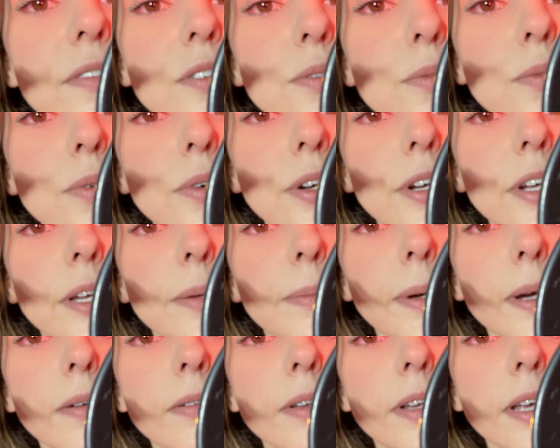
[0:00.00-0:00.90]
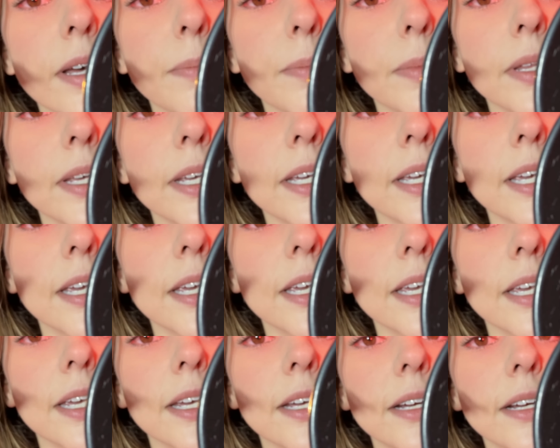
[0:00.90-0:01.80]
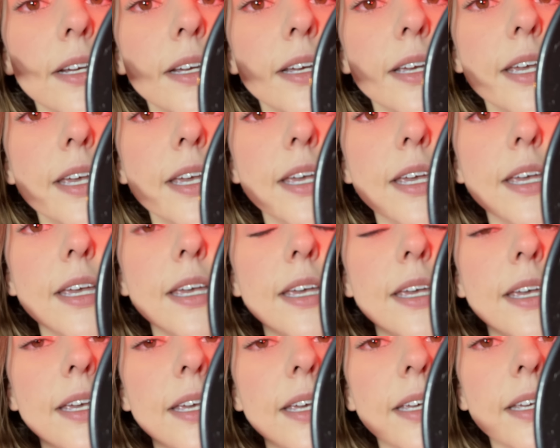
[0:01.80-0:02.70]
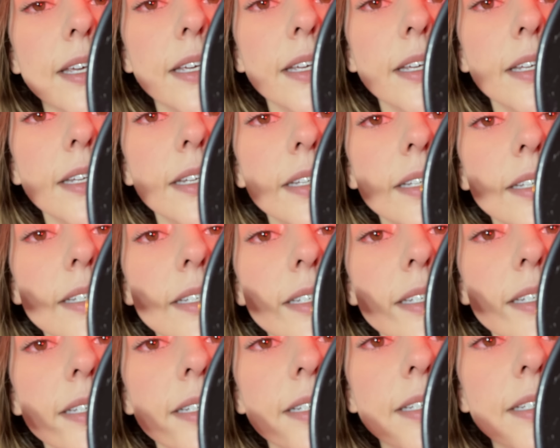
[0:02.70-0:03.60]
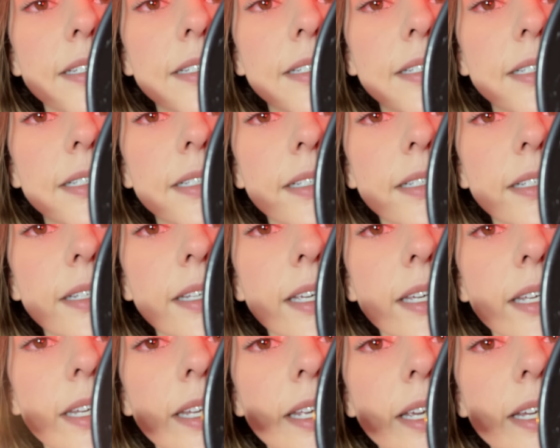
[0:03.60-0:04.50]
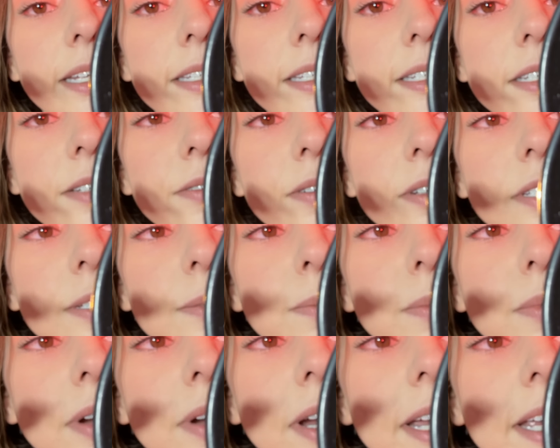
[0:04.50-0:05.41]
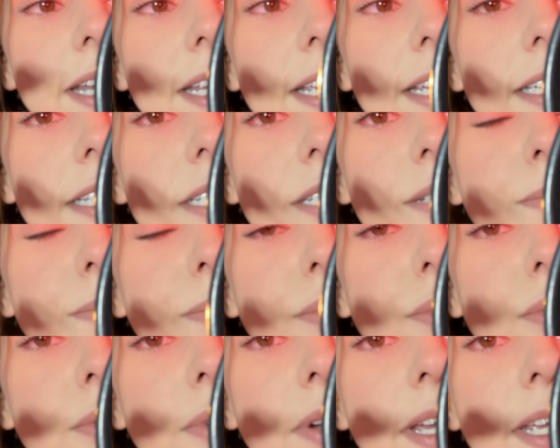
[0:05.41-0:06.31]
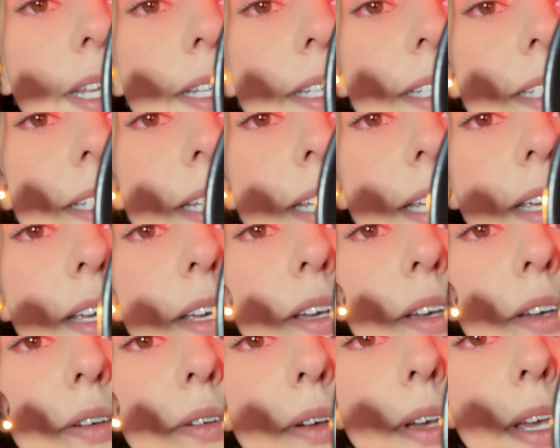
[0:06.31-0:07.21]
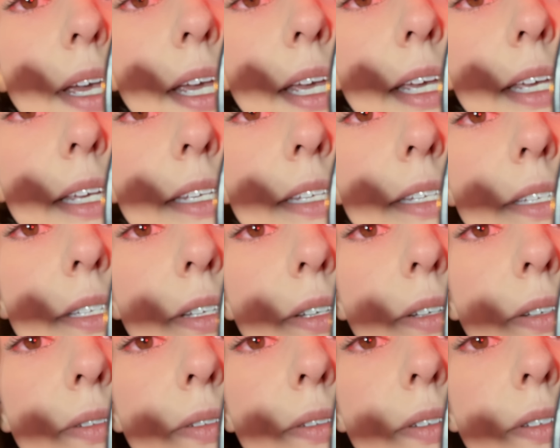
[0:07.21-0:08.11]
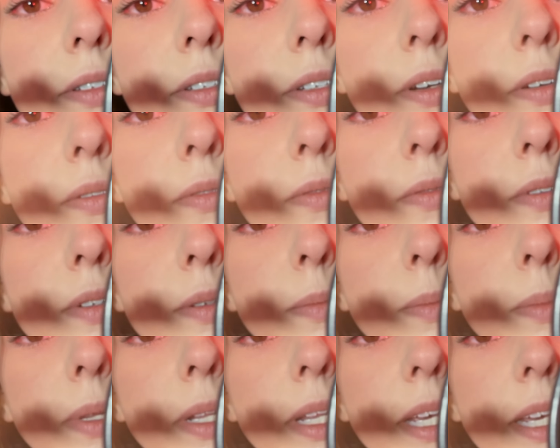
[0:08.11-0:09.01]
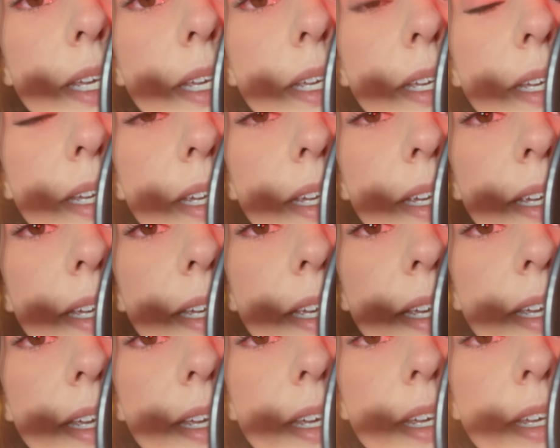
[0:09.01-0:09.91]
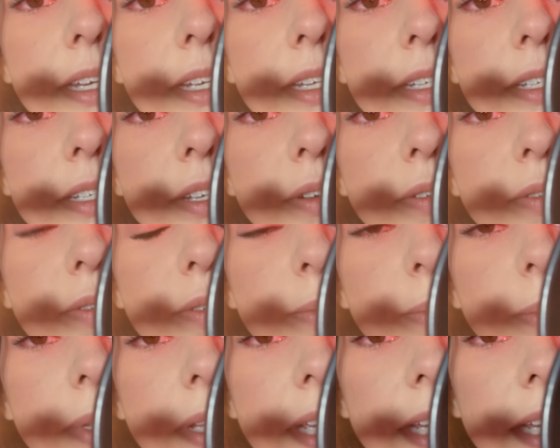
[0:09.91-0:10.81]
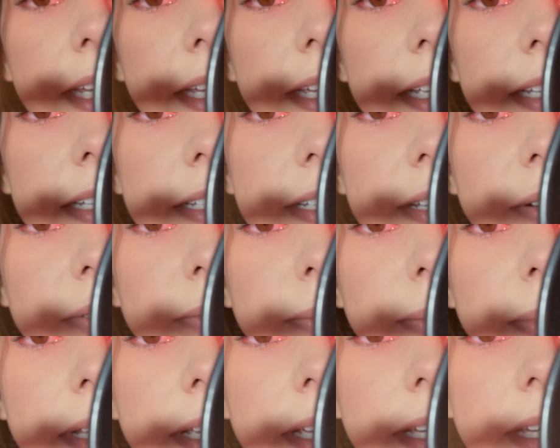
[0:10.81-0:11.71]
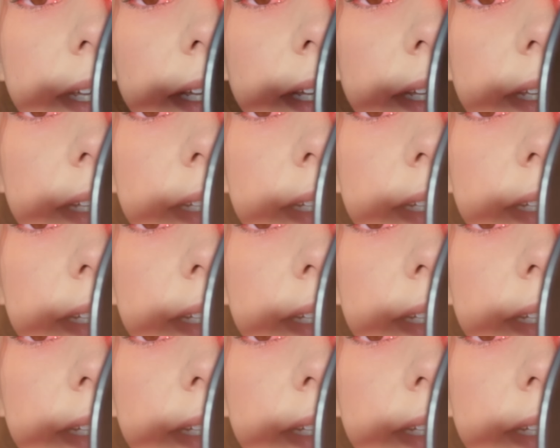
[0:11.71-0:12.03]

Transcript: to worry about not blinking here until it gets to its brightest point. Okay. So don't blink. Don't blink, don't blink,